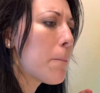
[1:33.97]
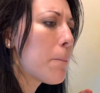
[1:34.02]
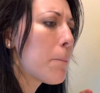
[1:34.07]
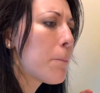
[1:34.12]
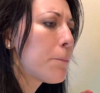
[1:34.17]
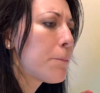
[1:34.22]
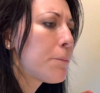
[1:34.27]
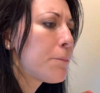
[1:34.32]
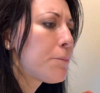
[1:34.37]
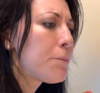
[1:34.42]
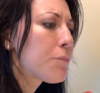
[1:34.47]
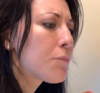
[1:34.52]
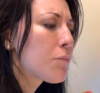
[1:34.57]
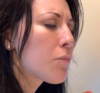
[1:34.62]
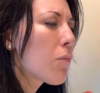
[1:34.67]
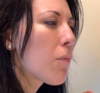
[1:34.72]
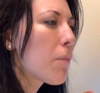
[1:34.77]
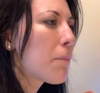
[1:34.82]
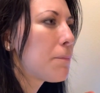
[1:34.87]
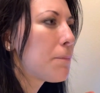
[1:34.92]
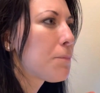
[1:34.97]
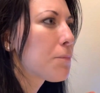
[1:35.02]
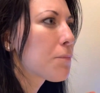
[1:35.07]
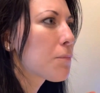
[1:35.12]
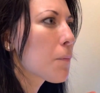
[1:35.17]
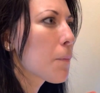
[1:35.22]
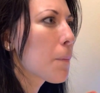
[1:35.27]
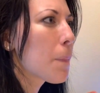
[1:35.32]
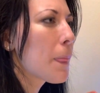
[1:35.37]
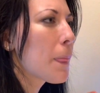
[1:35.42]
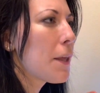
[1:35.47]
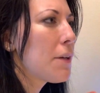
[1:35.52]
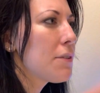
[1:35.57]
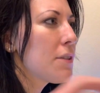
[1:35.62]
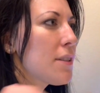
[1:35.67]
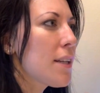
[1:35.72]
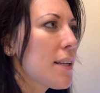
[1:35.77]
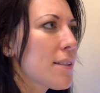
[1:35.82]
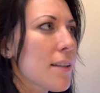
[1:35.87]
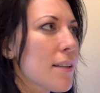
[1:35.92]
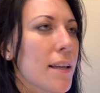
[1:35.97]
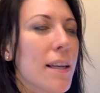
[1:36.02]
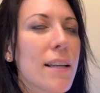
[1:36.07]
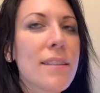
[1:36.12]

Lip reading: What does it taste like?